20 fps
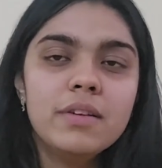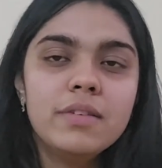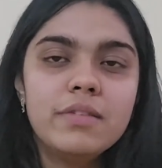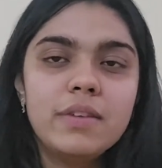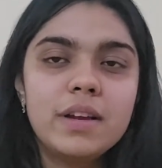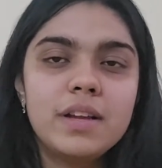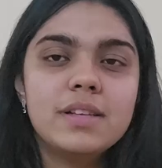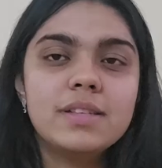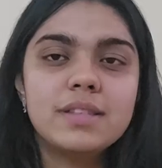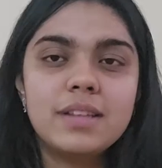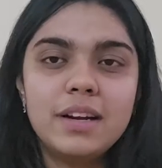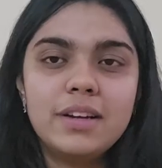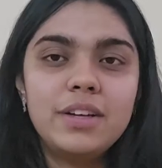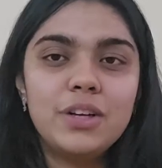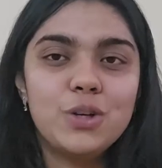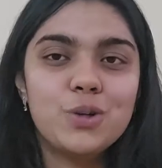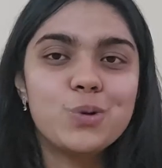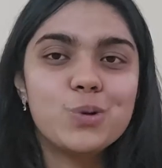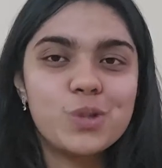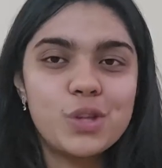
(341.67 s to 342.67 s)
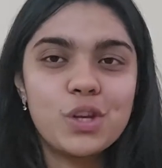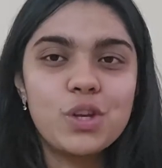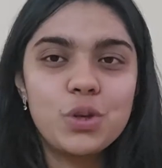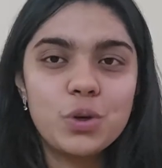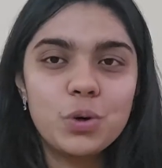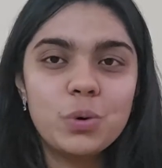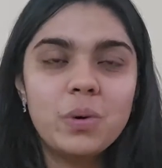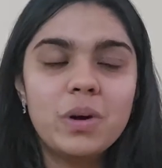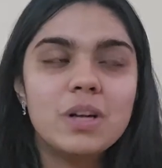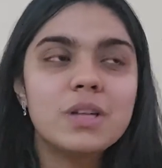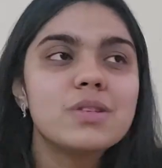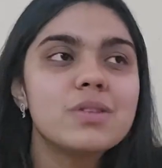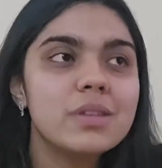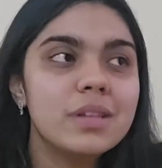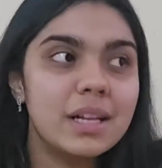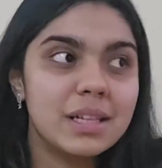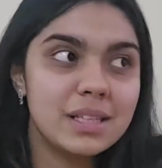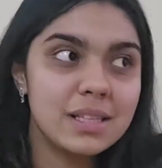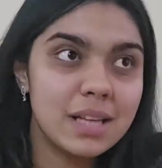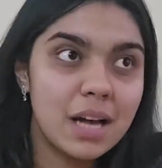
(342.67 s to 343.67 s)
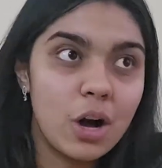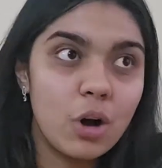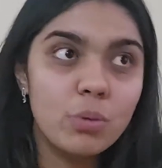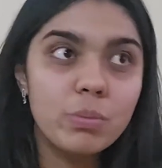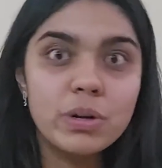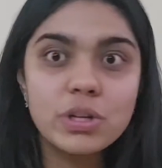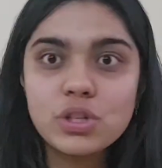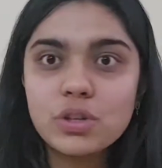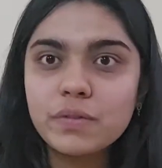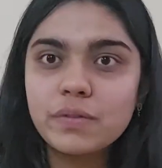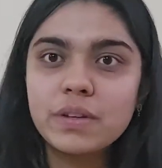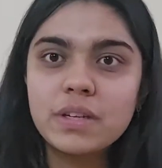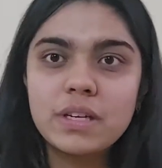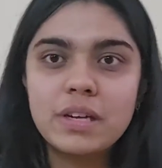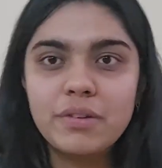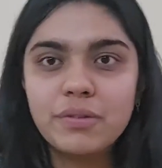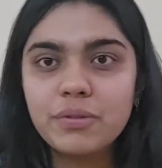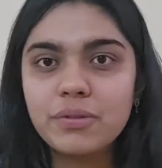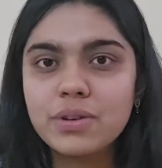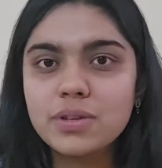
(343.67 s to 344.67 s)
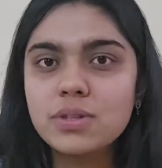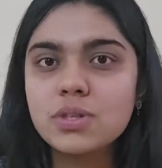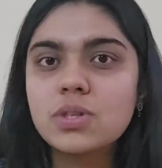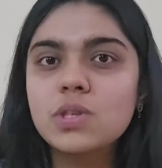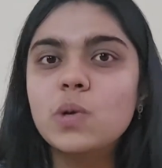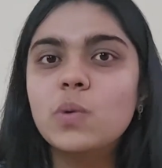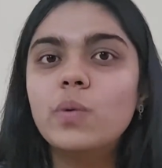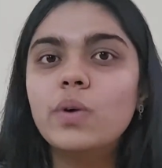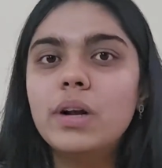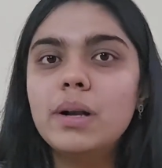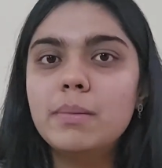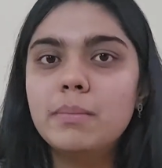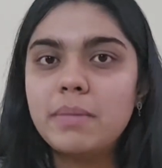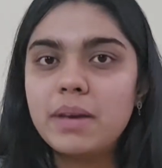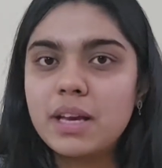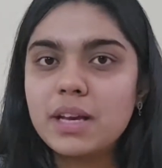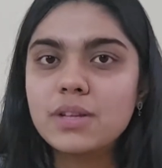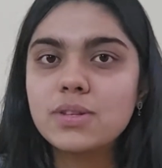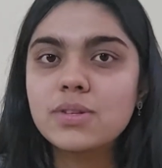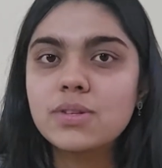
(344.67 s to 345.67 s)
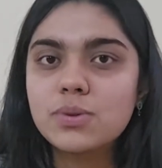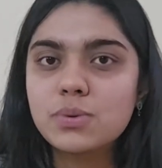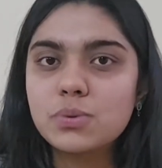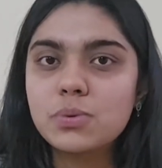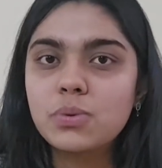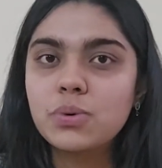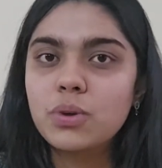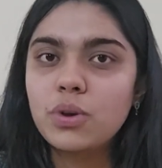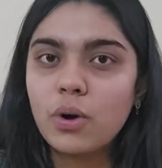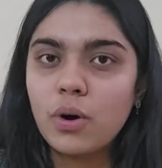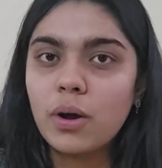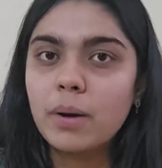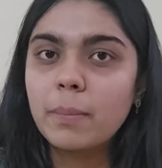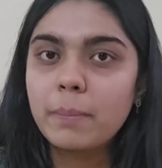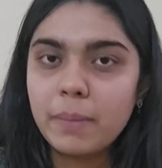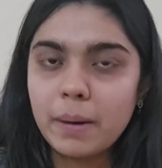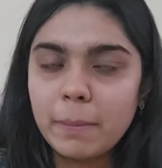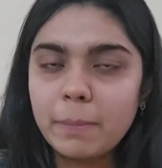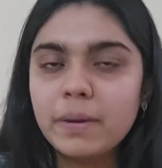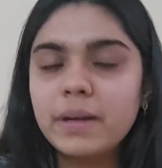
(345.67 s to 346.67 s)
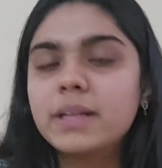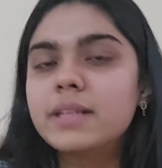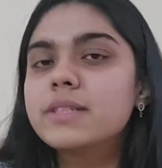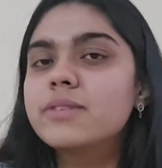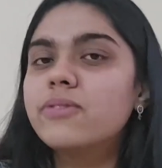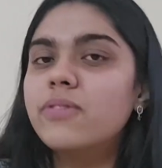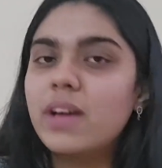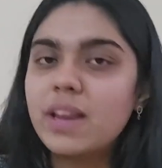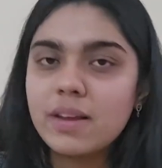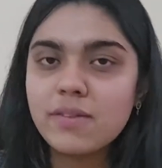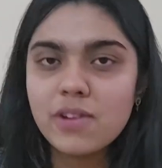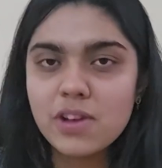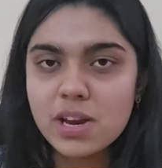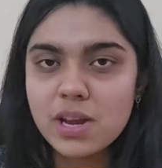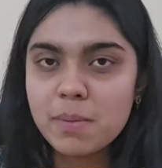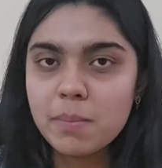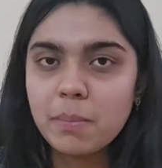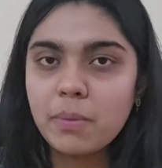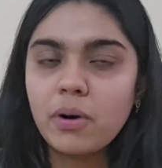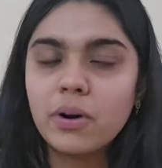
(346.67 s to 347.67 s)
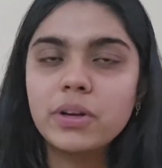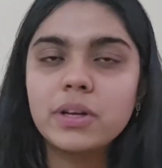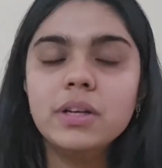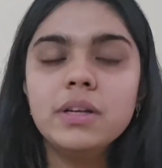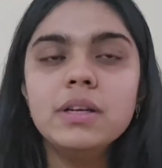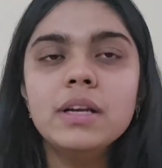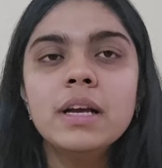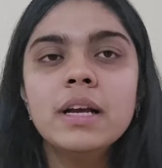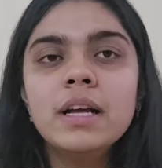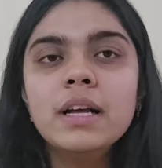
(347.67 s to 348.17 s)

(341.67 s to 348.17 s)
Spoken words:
when I started using UWorld. So that's how much of a difference UWorld makes to your prep. It is very, very important.